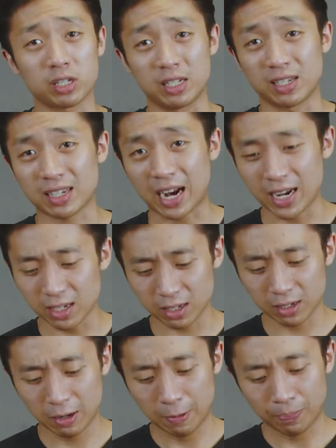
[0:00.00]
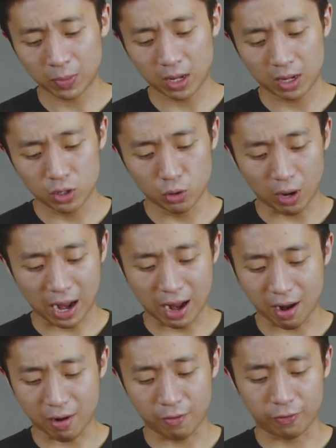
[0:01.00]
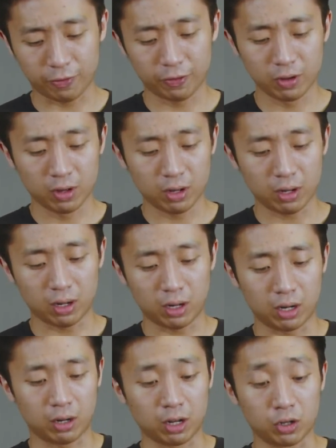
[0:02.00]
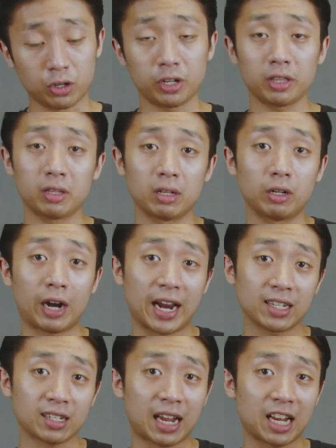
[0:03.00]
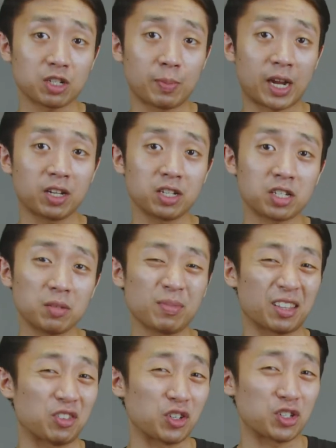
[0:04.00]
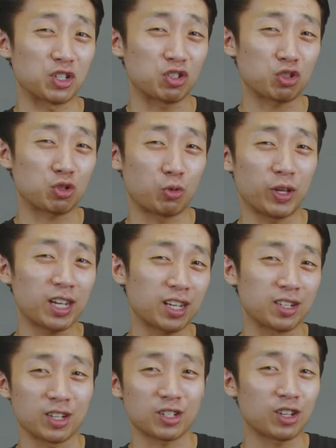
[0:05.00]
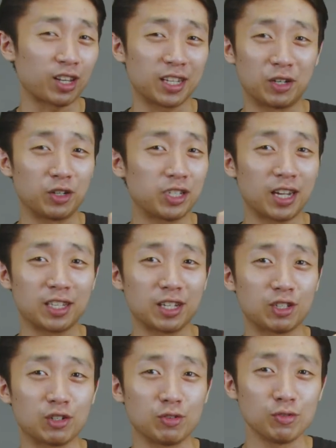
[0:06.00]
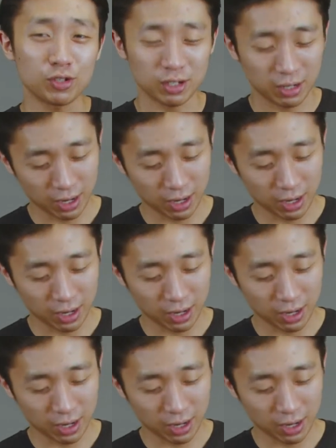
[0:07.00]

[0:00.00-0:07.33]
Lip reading: in size. You have a good grind scratch mechanism that doesn't squeak and it's not irritating to use.